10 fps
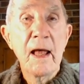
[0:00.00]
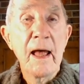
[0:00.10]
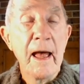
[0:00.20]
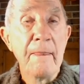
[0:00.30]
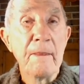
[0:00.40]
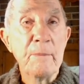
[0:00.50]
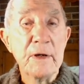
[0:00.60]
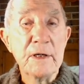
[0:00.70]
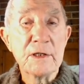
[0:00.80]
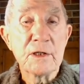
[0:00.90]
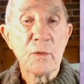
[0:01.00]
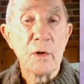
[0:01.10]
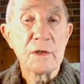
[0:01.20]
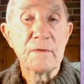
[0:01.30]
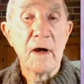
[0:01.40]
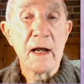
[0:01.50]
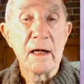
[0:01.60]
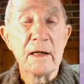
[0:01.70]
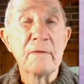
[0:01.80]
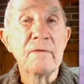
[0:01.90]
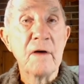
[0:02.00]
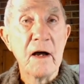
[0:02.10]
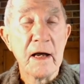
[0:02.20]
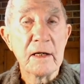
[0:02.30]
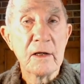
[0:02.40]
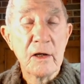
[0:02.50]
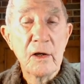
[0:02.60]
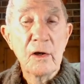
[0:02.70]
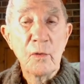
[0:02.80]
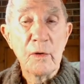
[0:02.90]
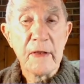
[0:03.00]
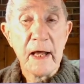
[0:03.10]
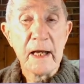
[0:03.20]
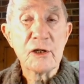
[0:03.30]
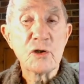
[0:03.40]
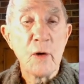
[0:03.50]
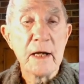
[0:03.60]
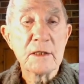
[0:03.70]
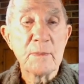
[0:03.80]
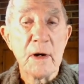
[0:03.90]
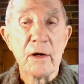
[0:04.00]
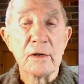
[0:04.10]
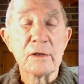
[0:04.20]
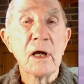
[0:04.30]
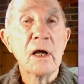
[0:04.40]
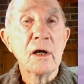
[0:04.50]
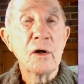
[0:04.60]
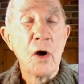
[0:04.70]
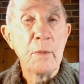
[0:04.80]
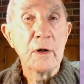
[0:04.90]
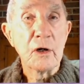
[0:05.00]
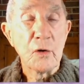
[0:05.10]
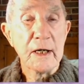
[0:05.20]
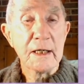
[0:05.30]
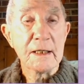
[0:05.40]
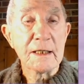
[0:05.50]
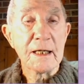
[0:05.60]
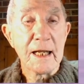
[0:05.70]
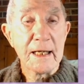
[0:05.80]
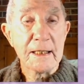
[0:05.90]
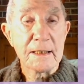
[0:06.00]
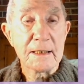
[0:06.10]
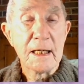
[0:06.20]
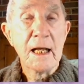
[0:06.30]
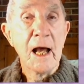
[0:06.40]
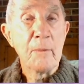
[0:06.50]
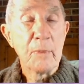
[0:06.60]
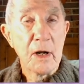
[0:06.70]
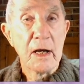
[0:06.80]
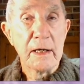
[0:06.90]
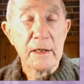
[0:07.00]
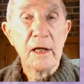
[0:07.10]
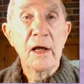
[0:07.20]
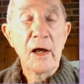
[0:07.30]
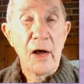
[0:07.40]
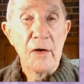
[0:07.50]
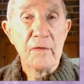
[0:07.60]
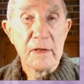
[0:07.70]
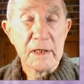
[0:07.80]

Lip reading: and the piece was finally fired with a transparent copper green glaze applied over the